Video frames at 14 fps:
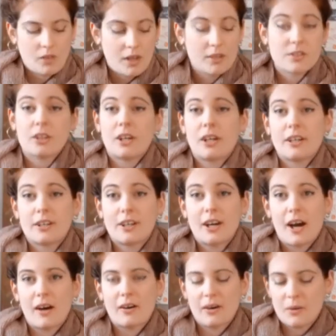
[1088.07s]
Sorry, cut
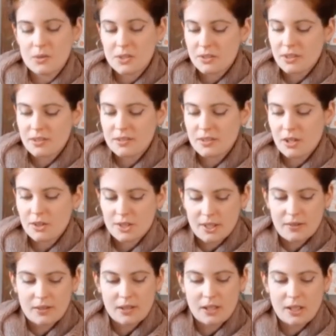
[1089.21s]
out. I was just going to start
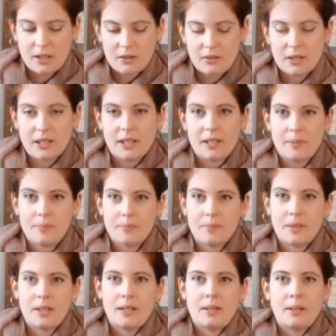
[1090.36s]
showing you
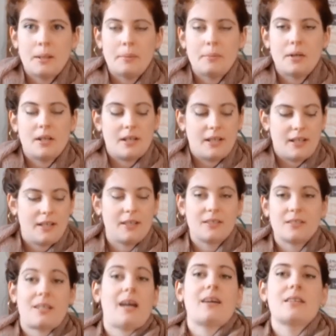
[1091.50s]
my
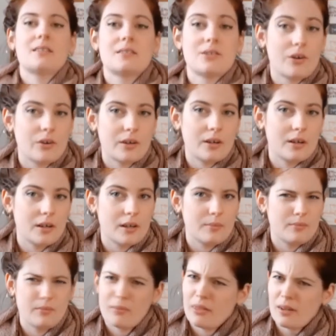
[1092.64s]
second sock. I'm
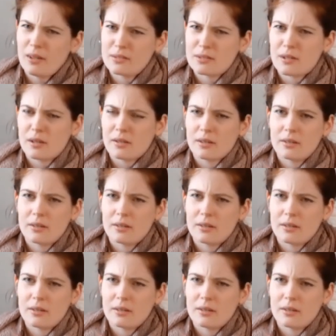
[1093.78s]
third sock.